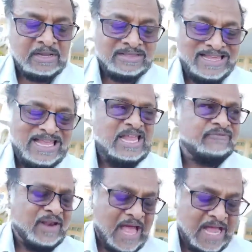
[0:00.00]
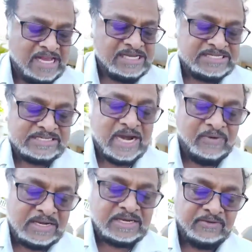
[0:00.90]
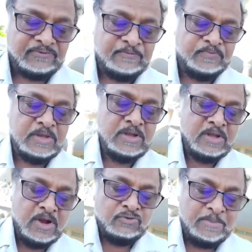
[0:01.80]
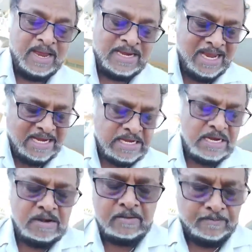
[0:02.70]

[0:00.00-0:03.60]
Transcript: the Evil Eyes Directive remain hidden